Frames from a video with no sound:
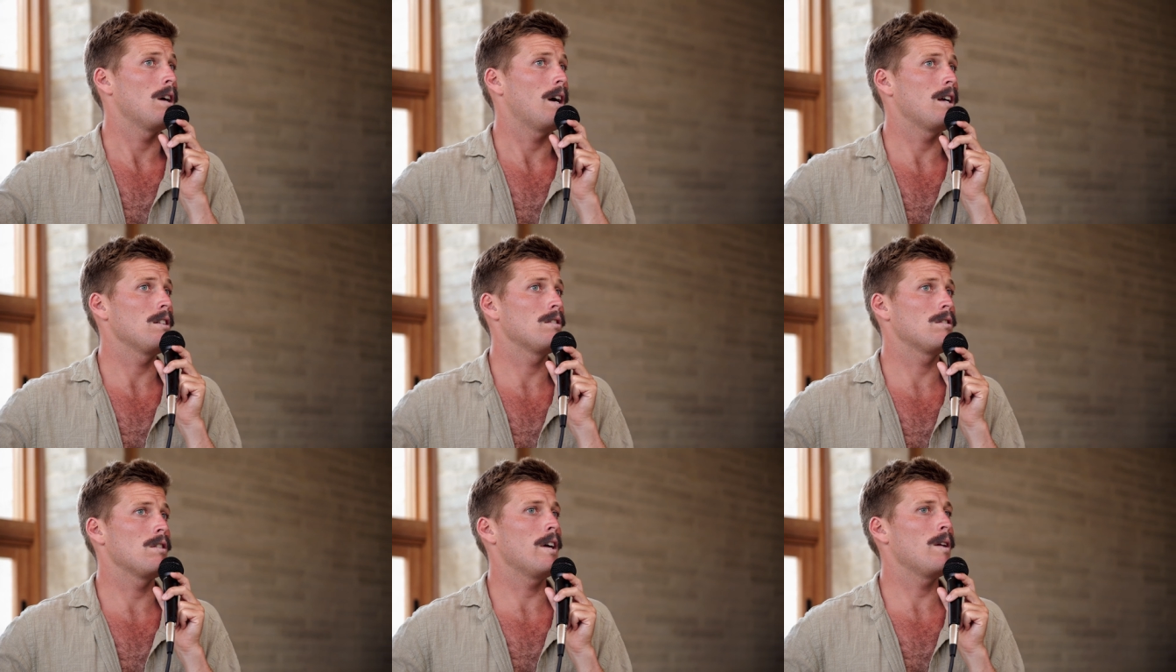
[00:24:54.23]

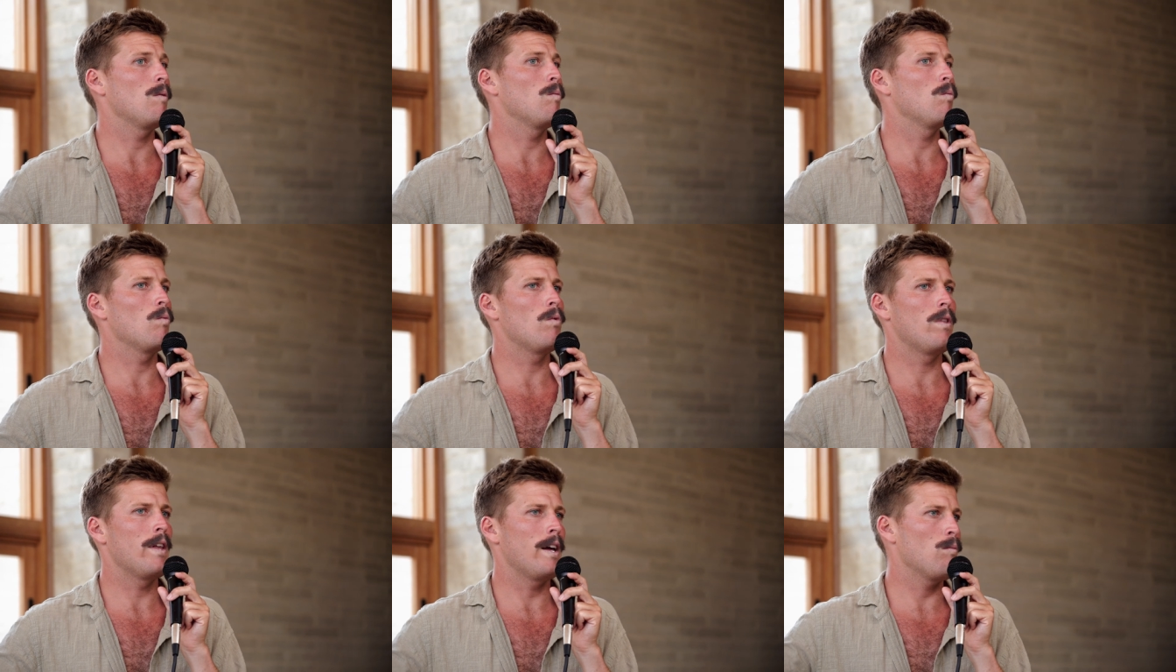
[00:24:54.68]
And so
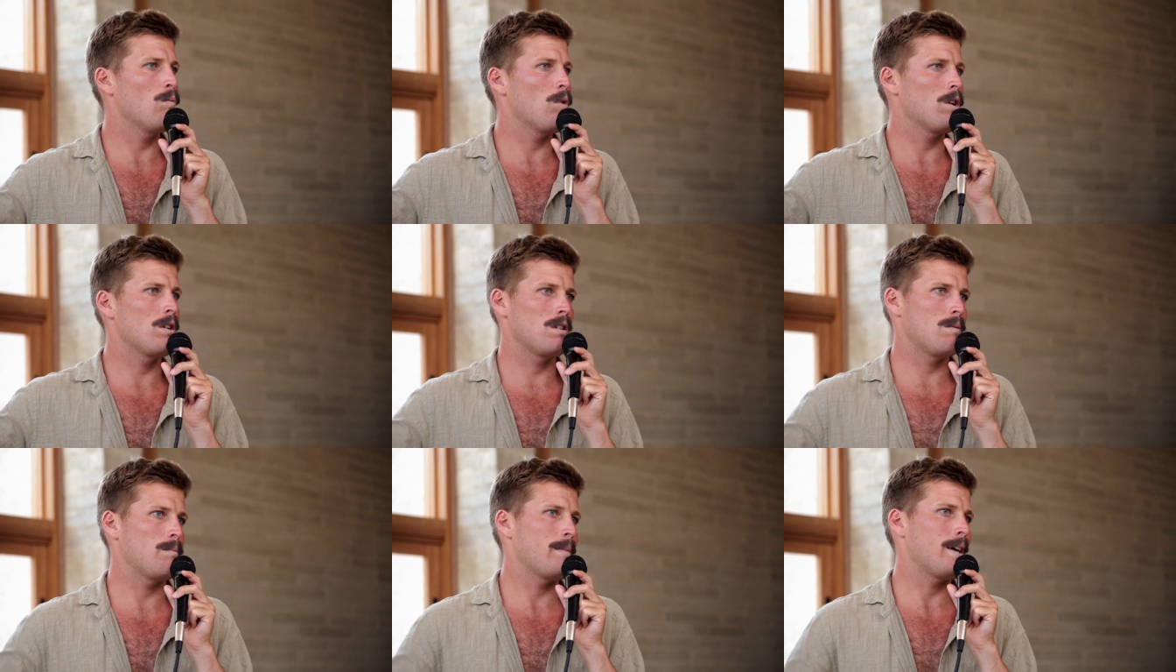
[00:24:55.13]
then, then what
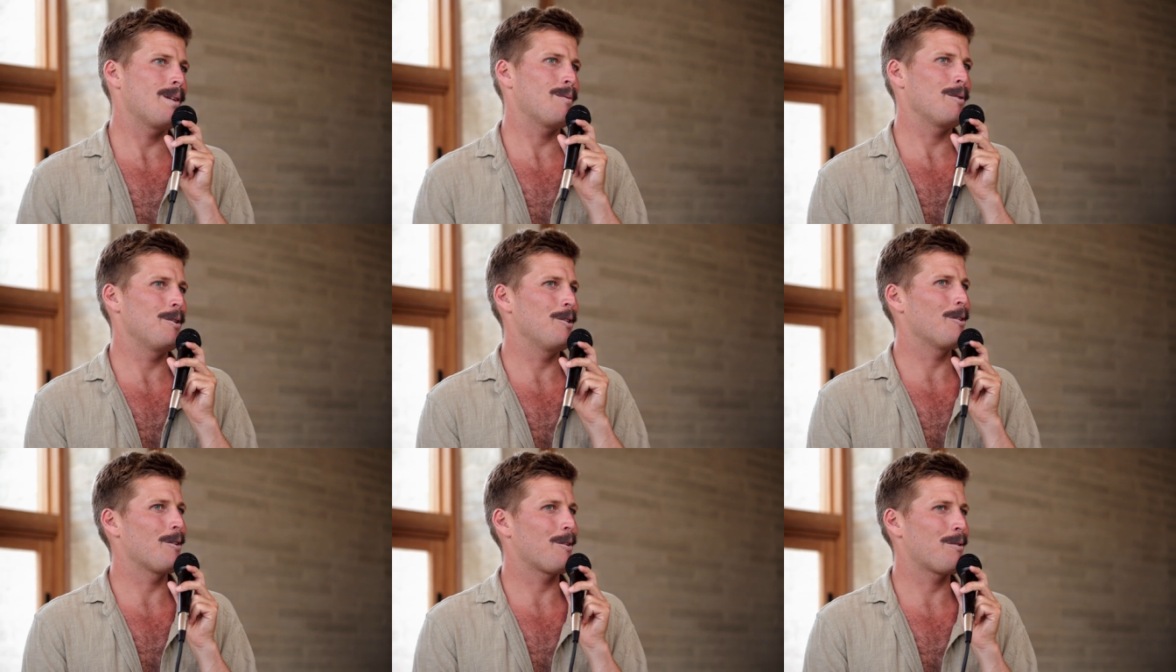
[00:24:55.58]
does it matter
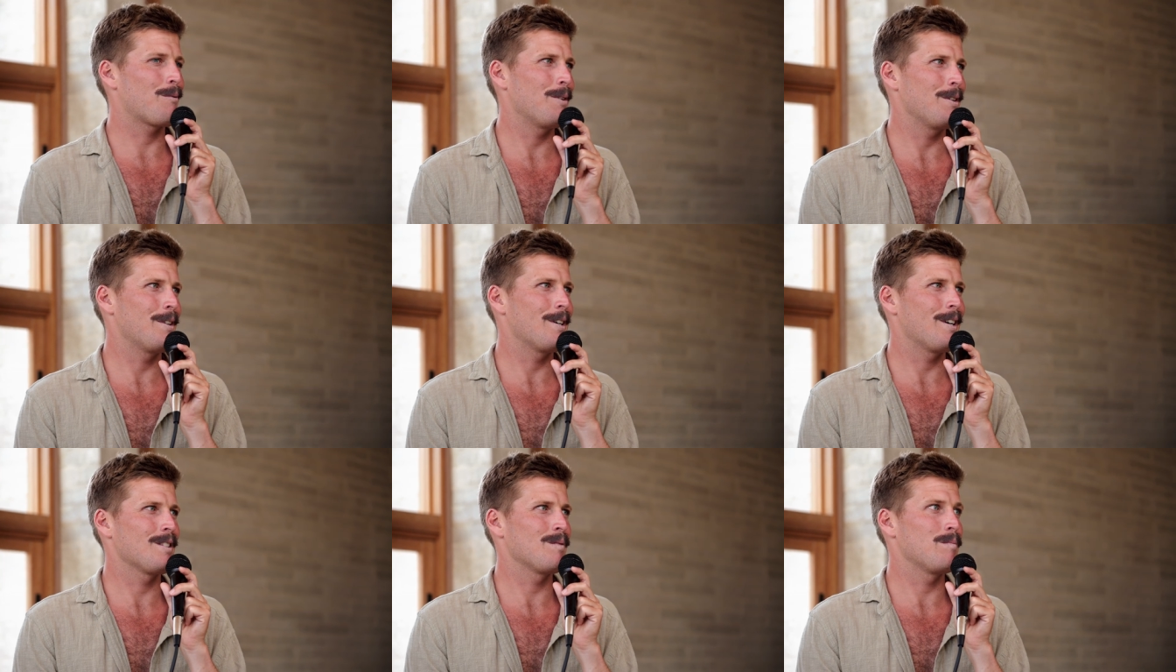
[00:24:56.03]
when you've got
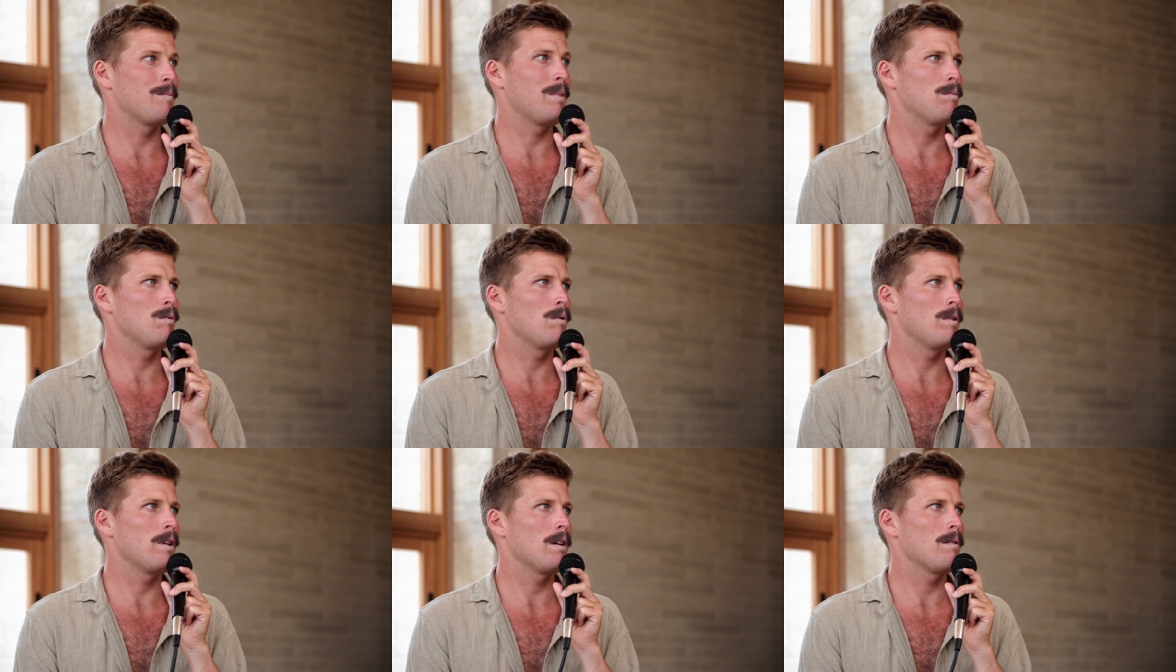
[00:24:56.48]
three thousand
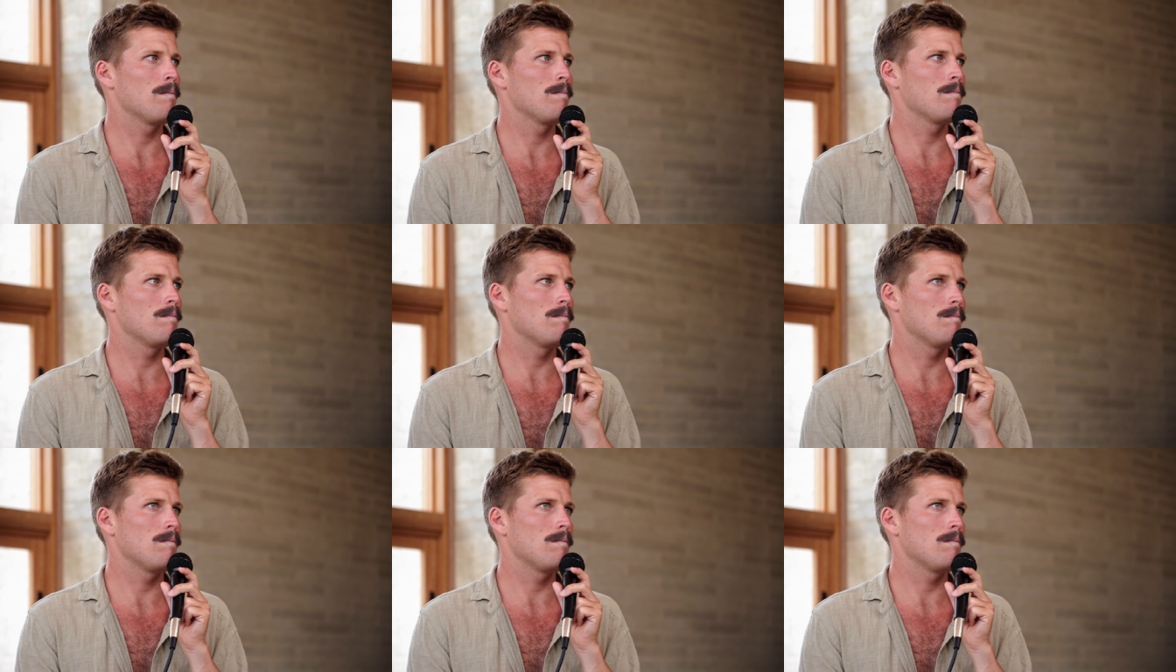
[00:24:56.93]
people there?